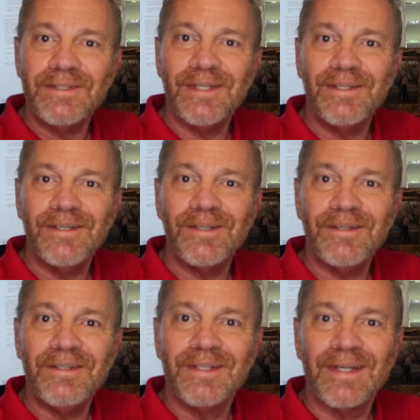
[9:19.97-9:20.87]
in
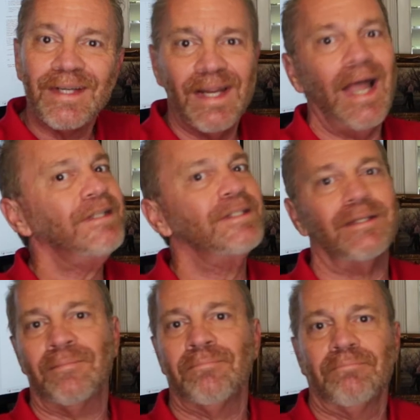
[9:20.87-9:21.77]
here, gotcha.